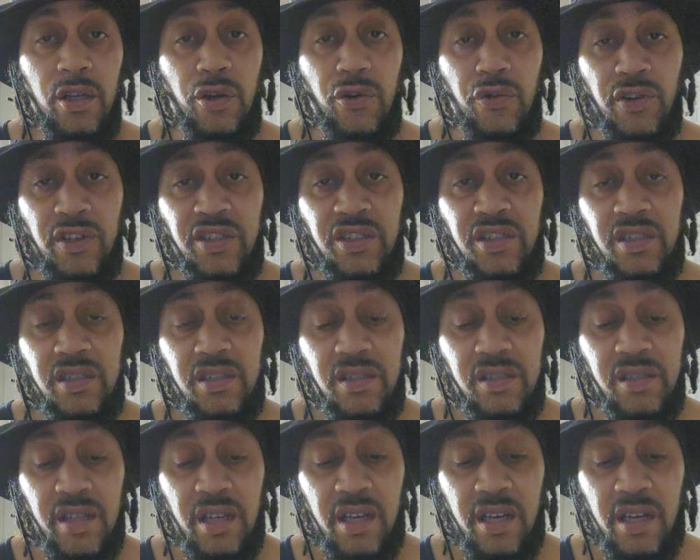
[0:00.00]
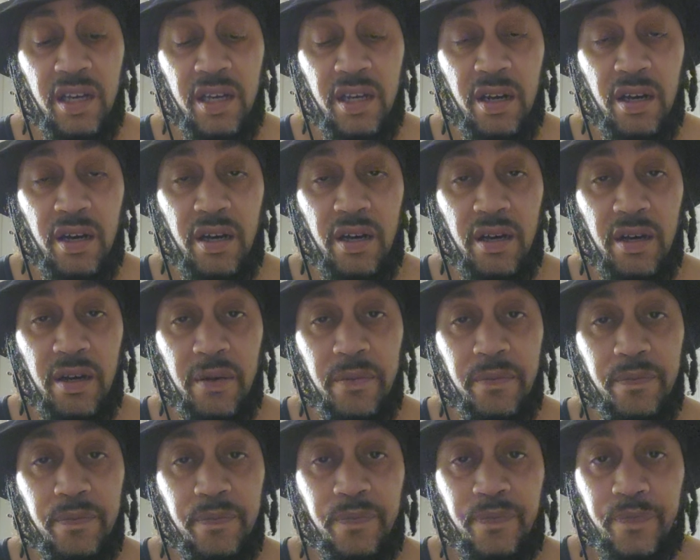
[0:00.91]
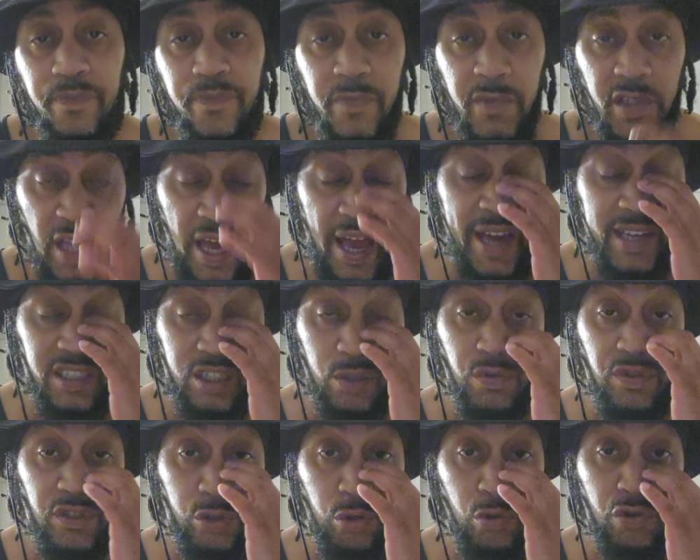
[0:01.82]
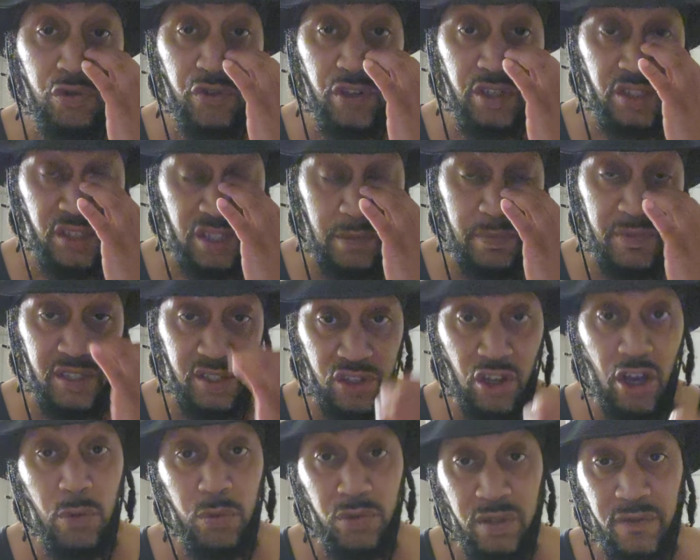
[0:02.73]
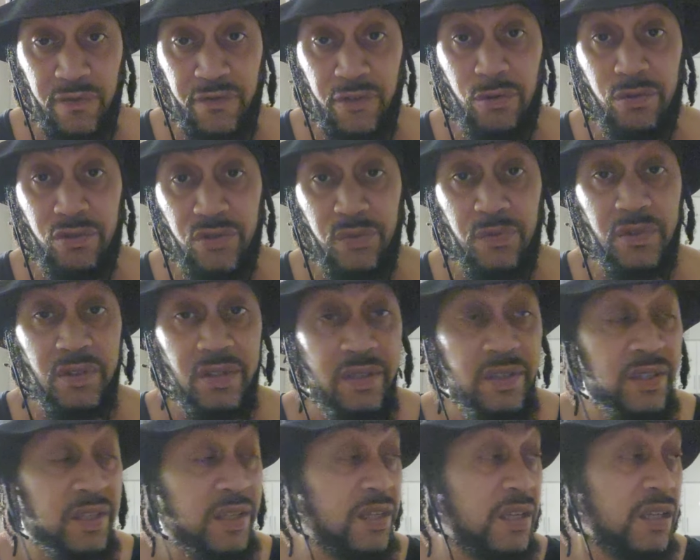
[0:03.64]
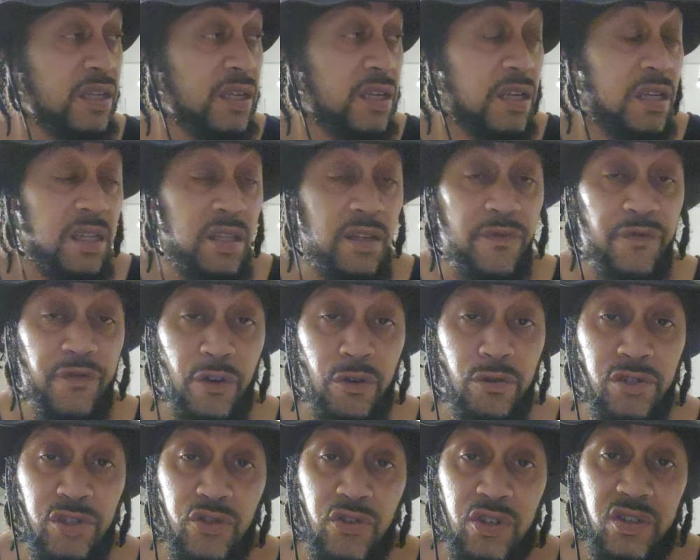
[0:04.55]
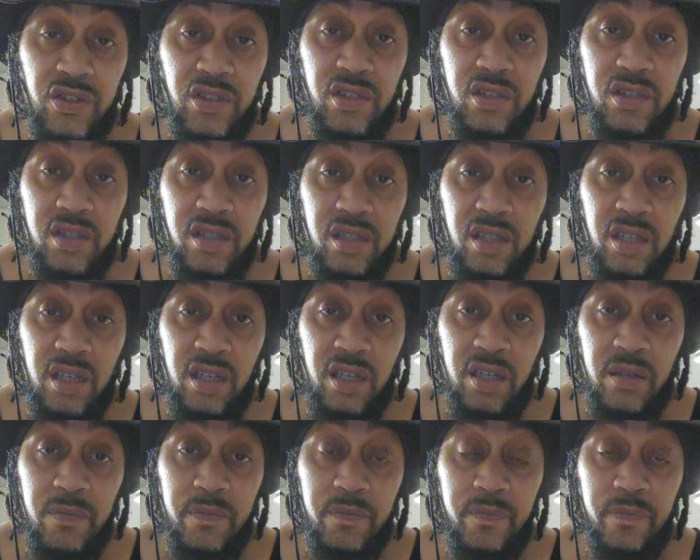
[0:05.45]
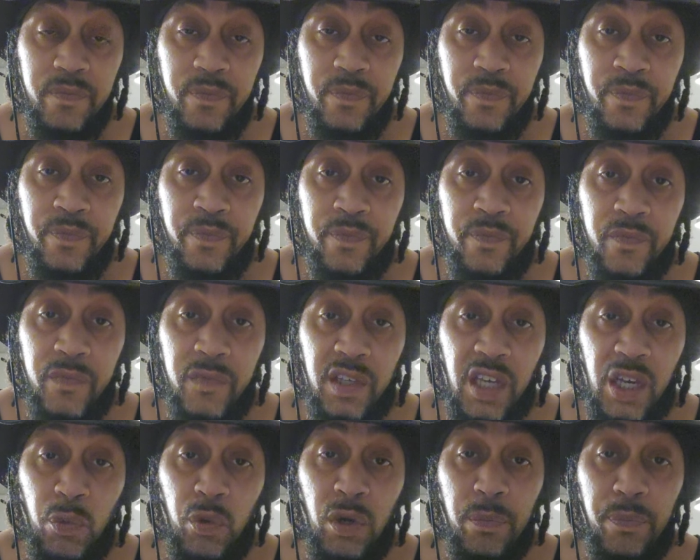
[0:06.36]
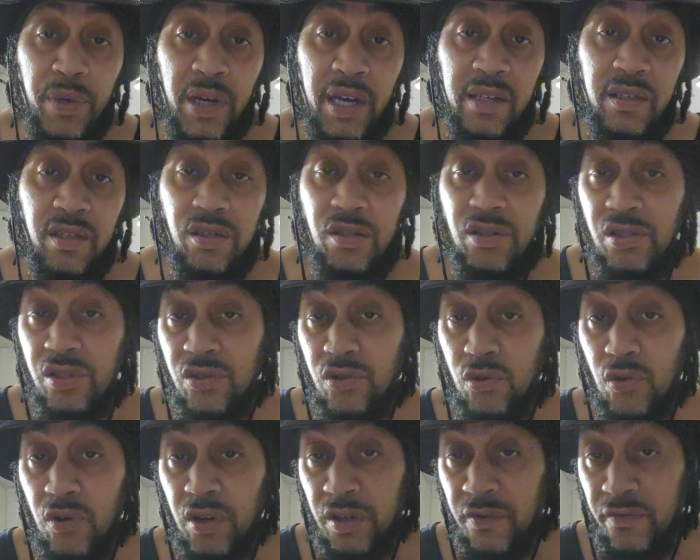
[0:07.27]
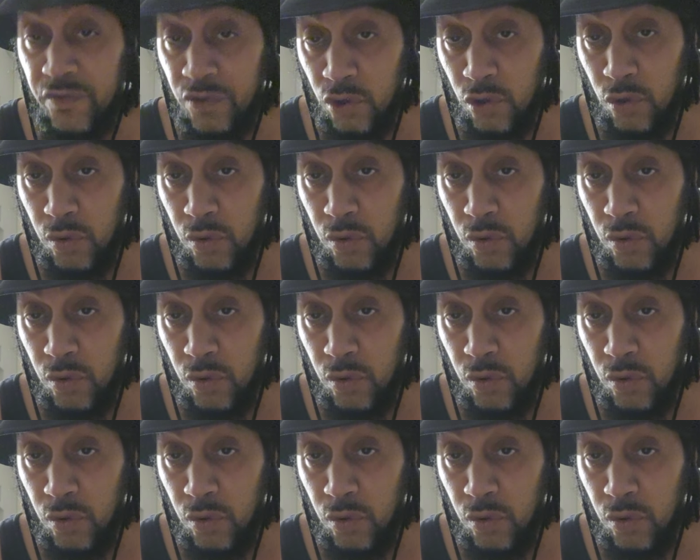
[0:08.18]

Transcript: The Christian said, actually it was two Christians. I'm going to start with the first one. the first Christian said he went back to the story of